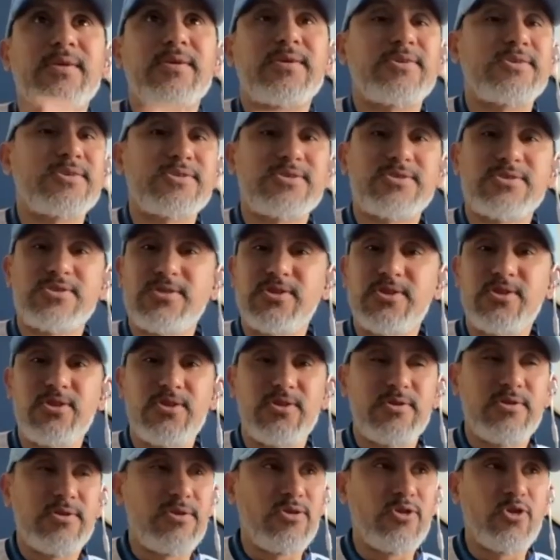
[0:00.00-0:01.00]
because
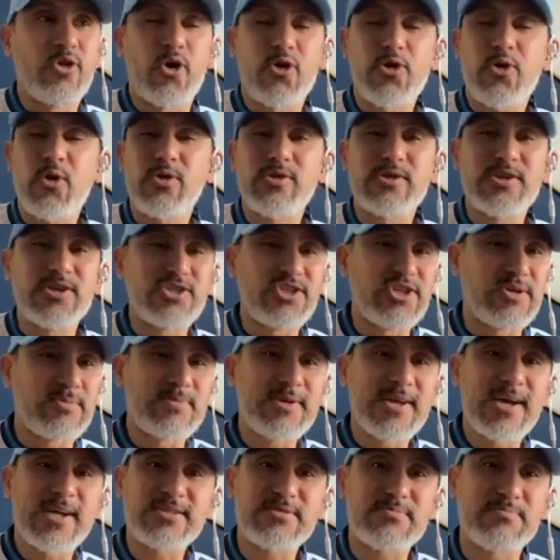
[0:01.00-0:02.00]
not all the
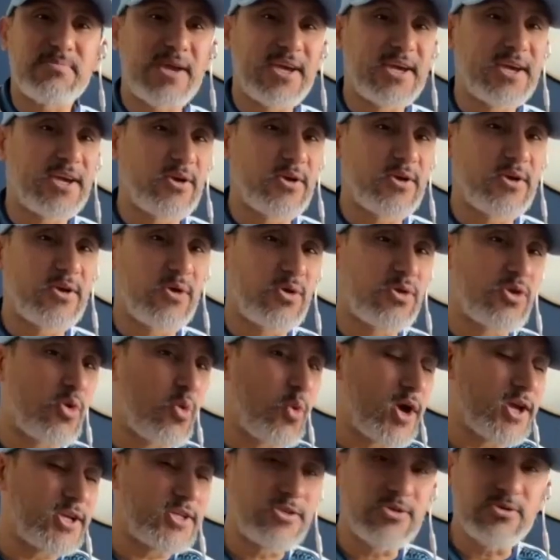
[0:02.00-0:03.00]
gymnasts make it all the
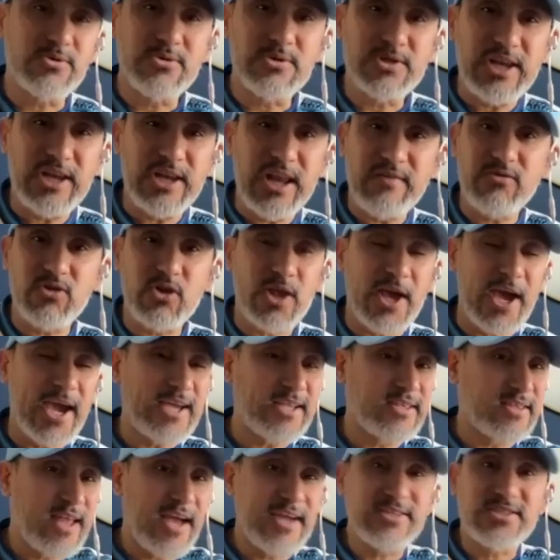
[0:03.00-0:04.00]
way to level 8,
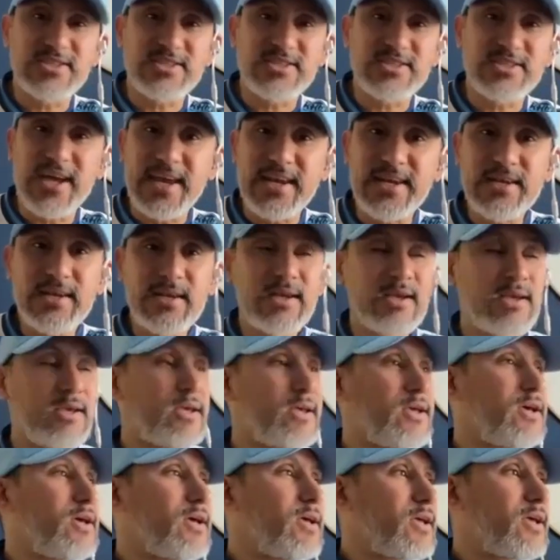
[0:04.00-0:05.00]
9, 10.
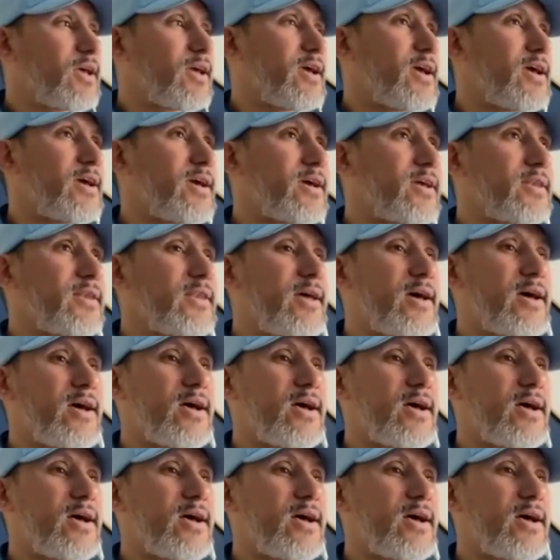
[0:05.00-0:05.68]
And